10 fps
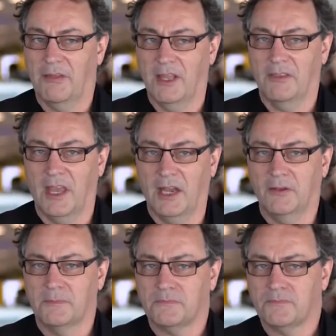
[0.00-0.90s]
I think that
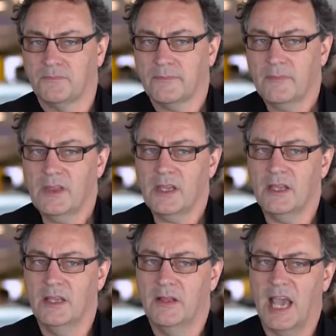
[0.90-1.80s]

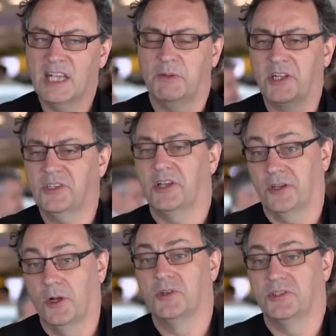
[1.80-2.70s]
exponential
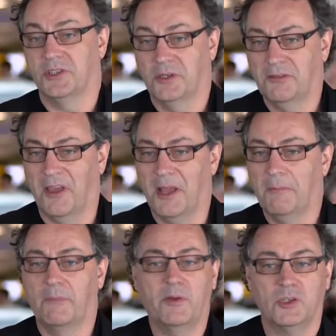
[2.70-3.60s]
technology is a good thing,
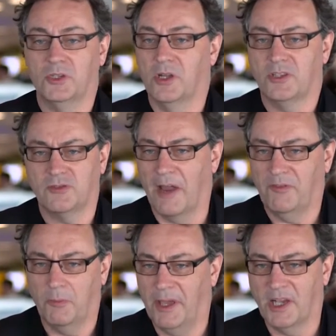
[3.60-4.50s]
but we should not strive
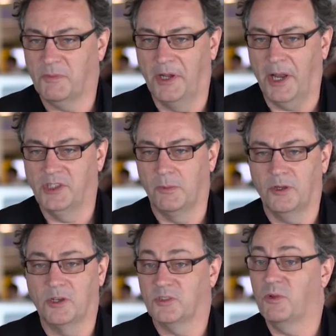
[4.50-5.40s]
to be exponential
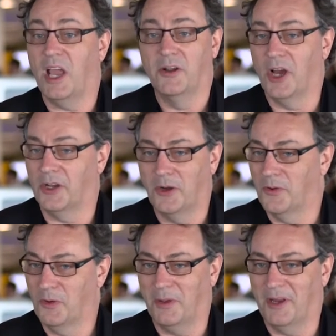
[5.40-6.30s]
because we are not
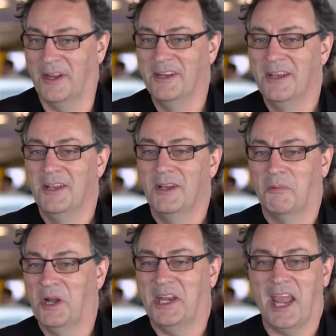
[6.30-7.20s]
going to be. Right?
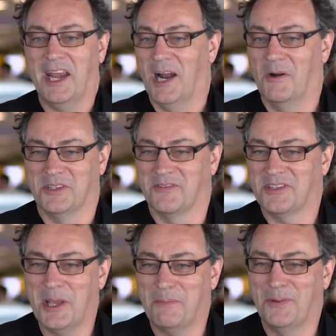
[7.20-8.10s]
We need 8 hours of
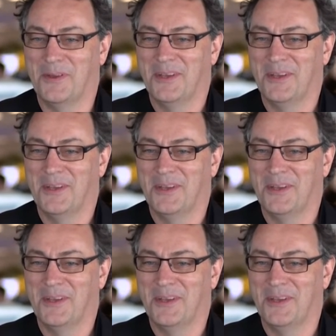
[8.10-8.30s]
sleep.